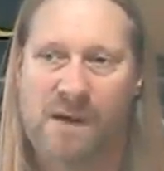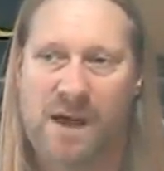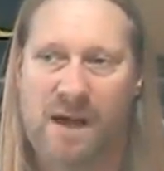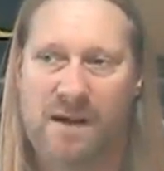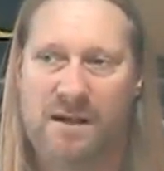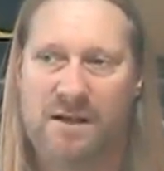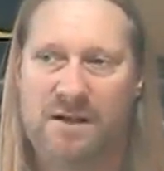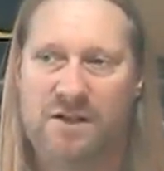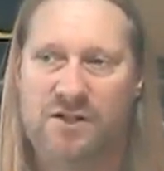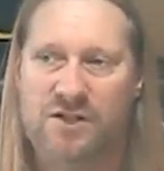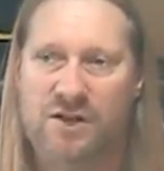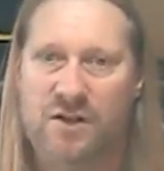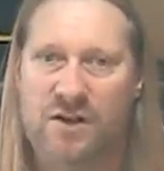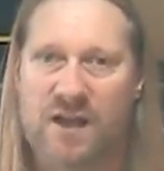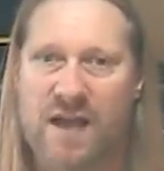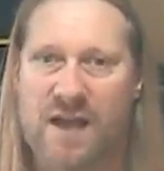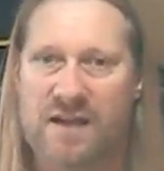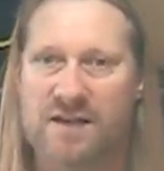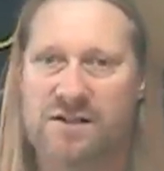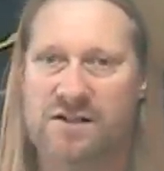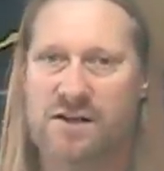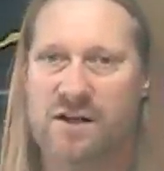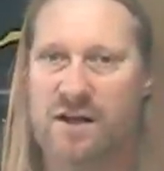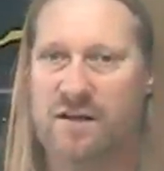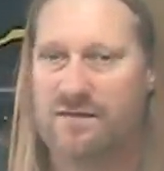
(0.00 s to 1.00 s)
I'm going to show you
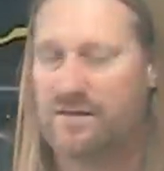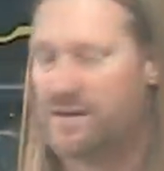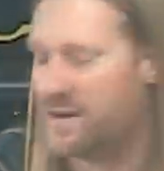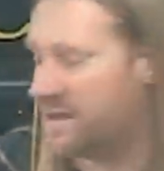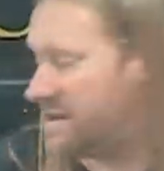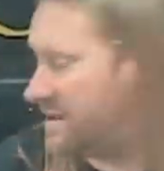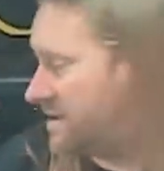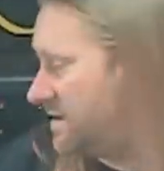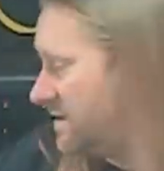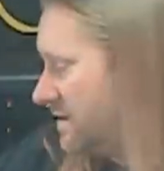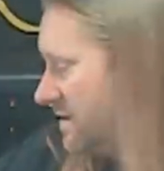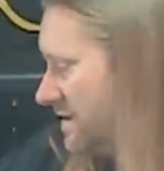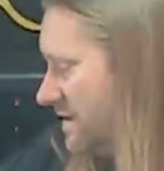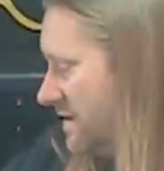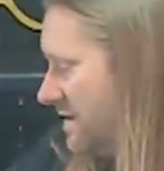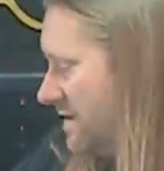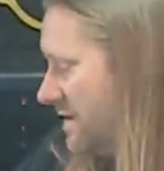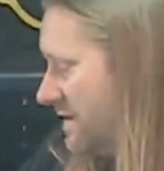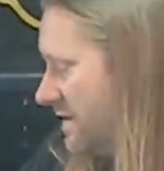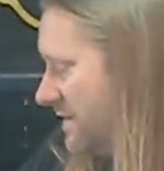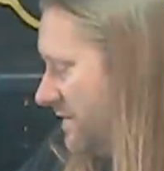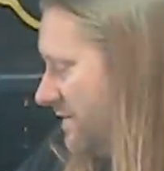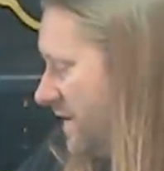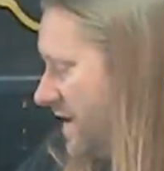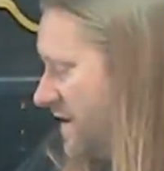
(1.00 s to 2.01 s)
how to turn this
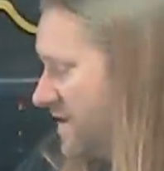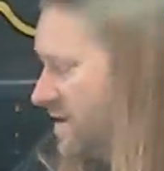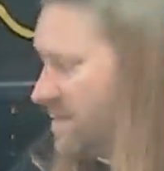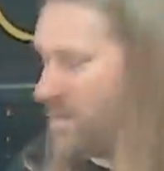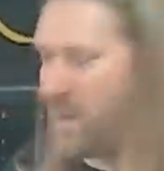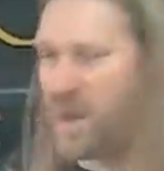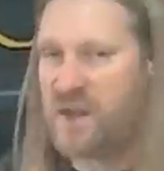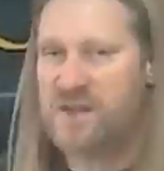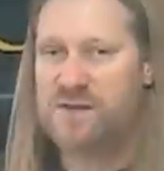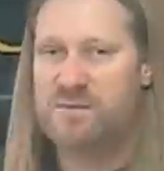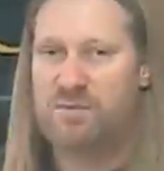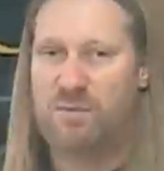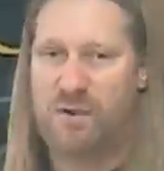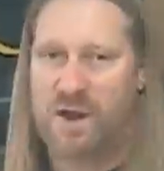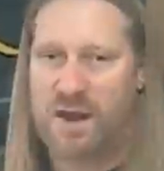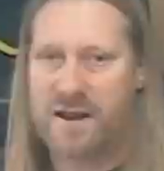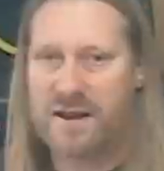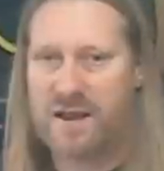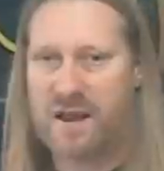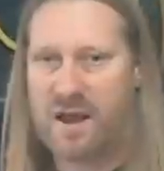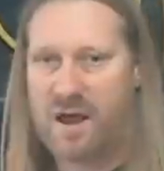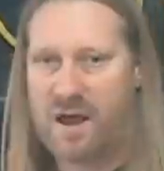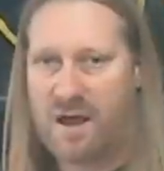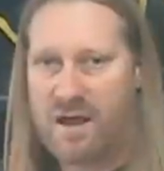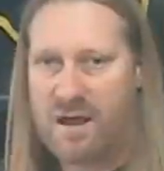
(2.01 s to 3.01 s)
Fender
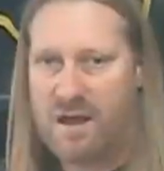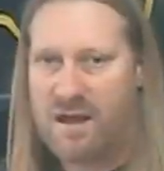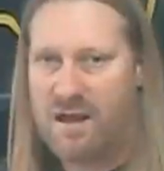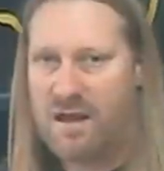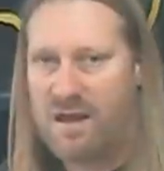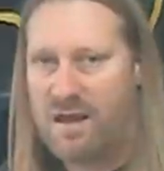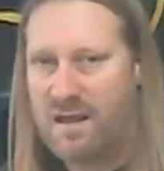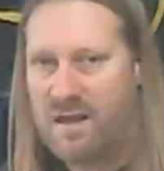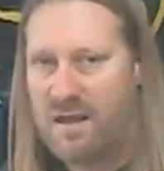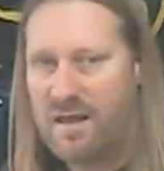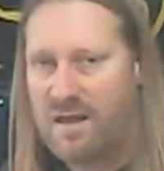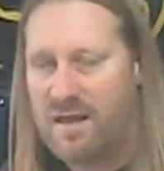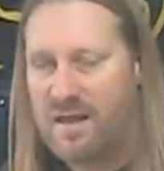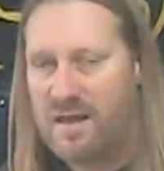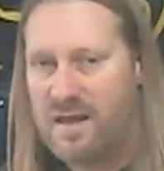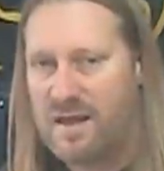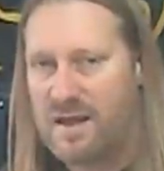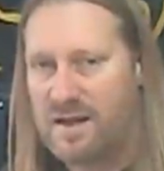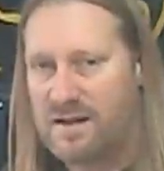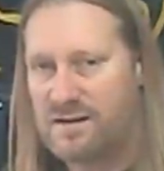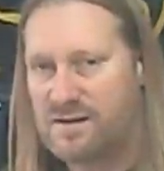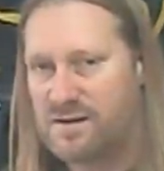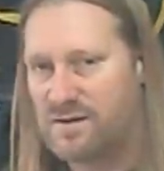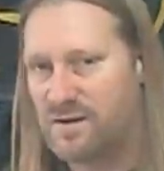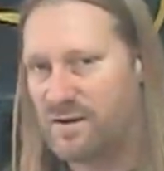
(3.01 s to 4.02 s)
Bassbreaker
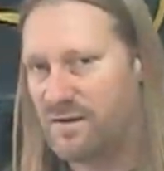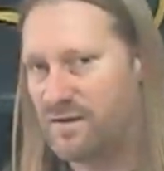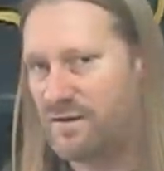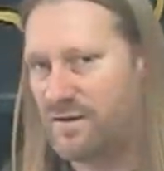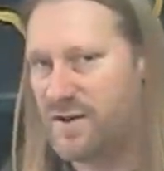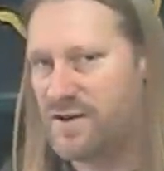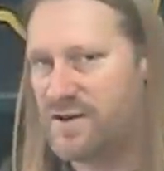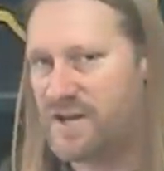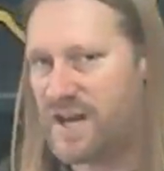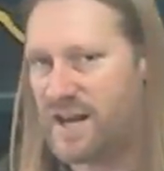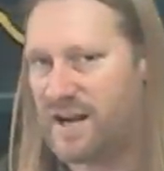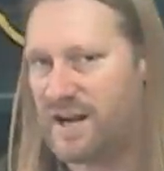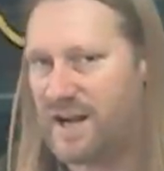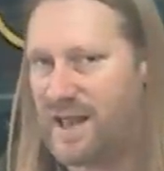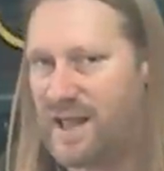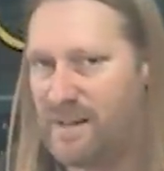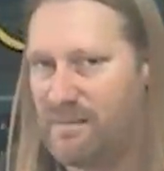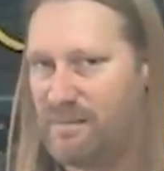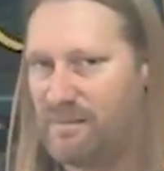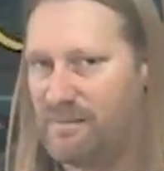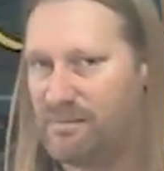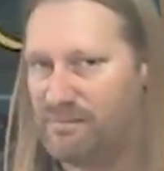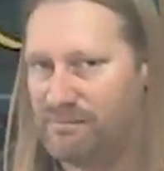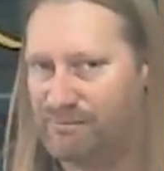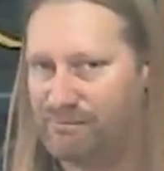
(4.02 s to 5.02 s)
into a free channel
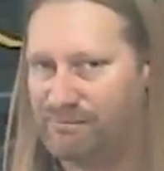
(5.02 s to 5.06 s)
amp.